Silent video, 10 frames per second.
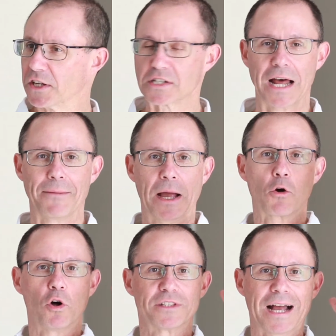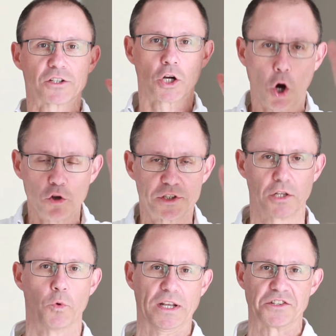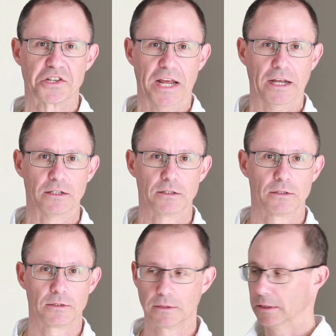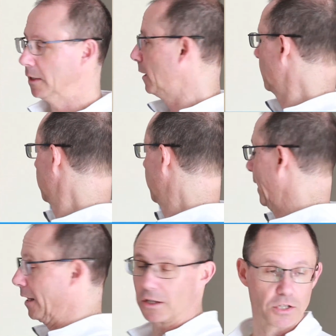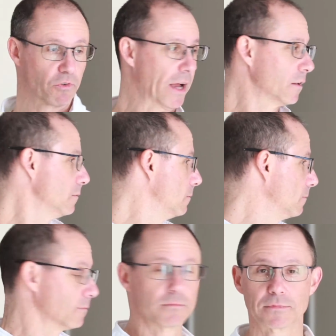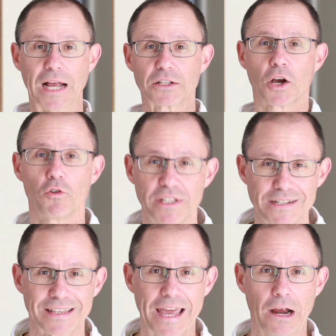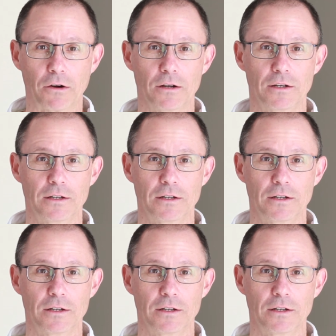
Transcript: this time I call Dr. Gold to the witness stand. And he looks around, Dr. Gold isn't there.